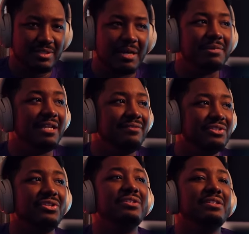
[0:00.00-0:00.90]
I'm not
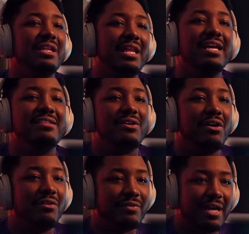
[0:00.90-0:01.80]
even turning the lights
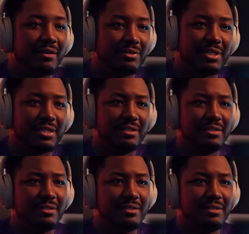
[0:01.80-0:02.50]
off after that.